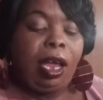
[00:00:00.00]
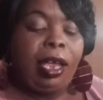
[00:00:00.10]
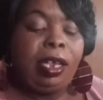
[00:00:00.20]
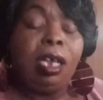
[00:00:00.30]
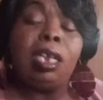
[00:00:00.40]

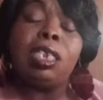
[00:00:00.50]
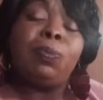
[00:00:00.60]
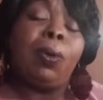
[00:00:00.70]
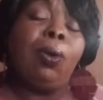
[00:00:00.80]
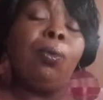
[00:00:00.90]
Ayana
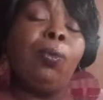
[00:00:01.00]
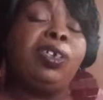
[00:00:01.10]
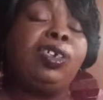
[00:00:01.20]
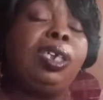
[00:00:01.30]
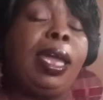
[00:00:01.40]
spoke
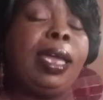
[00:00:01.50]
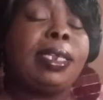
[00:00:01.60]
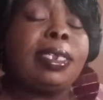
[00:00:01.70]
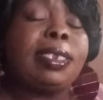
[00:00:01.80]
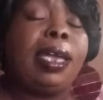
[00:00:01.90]
what she had
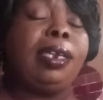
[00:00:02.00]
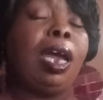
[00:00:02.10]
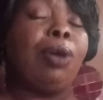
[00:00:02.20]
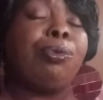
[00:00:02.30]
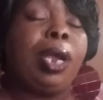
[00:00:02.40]
to say
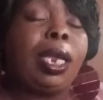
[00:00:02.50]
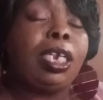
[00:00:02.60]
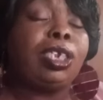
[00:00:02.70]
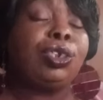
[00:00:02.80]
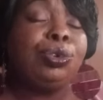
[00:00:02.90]

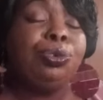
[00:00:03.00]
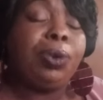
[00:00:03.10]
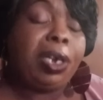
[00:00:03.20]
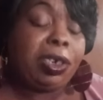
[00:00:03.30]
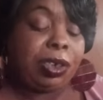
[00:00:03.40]
directly to
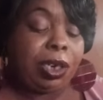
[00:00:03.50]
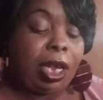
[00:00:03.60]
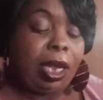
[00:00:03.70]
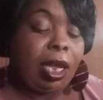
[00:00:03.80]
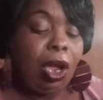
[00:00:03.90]

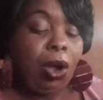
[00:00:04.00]
Regine?